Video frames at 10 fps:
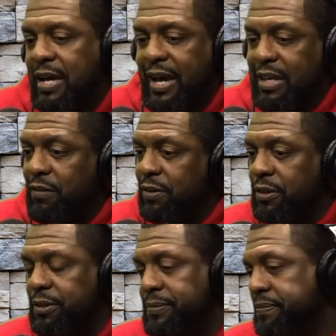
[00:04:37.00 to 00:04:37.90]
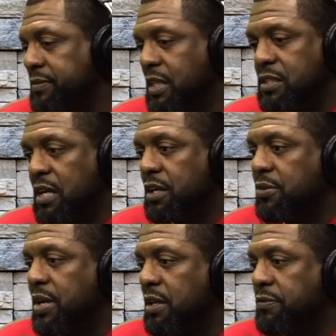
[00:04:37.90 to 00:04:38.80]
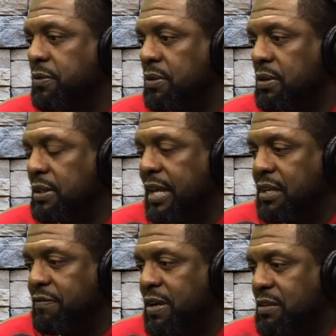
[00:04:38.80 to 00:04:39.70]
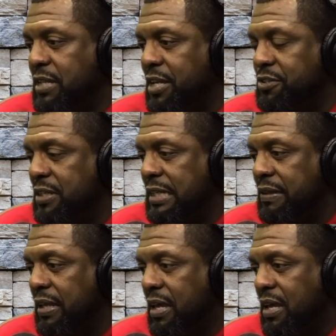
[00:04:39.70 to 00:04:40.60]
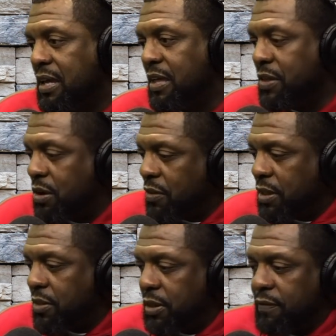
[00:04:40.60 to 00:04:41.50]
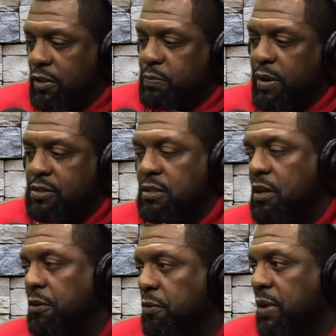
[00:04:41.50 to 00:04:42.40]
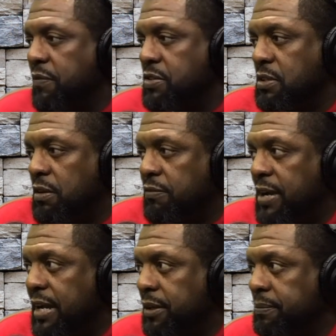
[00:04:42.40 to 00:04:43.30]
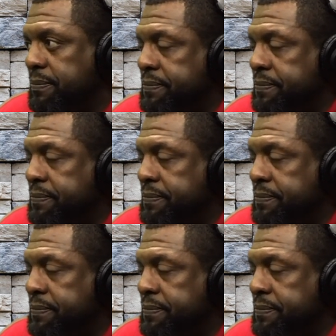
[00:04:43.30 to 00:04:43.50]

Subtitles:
I give her a ton of credit for laying the foundation and then all the other lived experiences along the way for solidifying them.